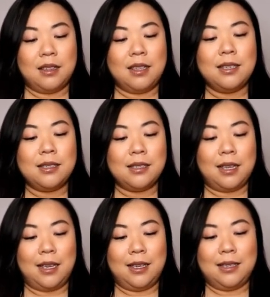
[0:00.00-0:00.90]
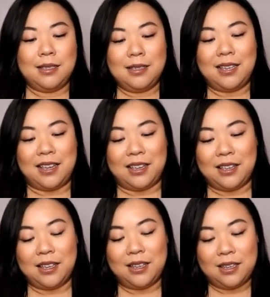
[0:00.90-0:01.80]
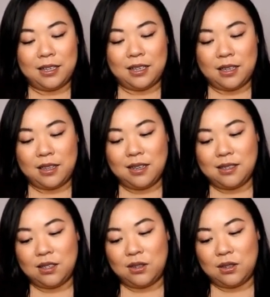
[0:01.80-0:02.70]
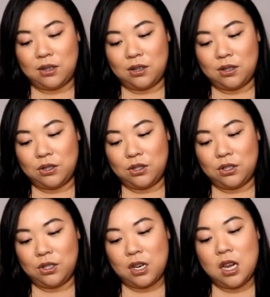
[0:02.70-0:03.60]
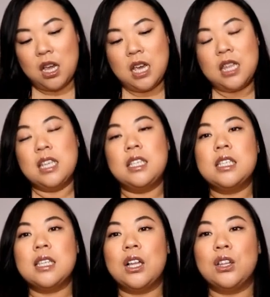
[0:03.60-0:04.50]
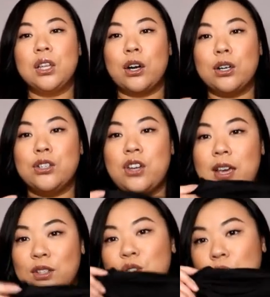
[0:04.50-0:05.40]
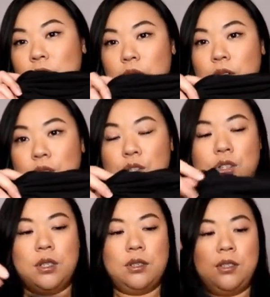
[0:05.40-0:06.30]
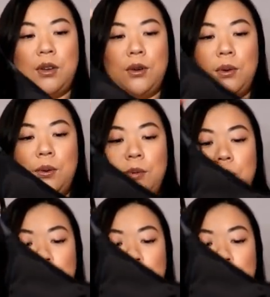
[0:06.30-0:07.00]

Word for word: this is, I think it's a large. This is a large, extra large. So